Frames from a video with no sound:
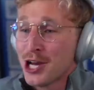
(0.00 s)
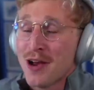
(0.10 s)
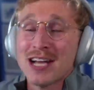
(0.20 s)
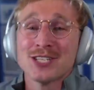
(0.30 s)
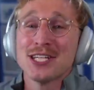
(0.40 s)

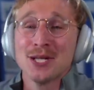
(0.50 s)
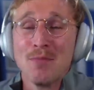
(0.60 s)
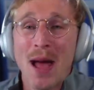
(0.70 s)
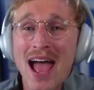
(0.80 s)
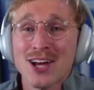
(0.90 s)
Congratulations,
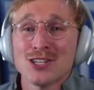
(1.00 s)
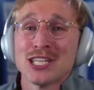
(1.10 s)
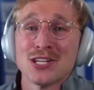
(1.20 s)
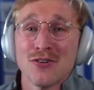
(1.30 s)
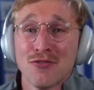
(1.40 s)
Packers,
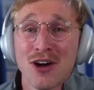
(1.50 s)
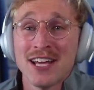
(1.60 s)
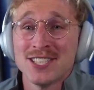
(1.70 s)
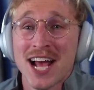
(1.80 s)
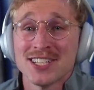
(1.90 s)
on your
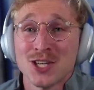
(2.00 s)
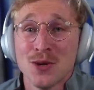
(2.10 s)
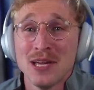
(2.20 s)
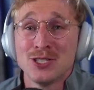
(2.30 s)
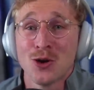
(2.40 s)
franchise QB
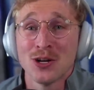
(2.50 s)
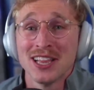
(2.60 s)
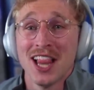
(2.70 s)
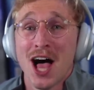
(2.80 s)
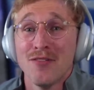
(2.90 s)
Jordan
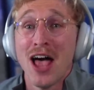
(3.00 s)
Love.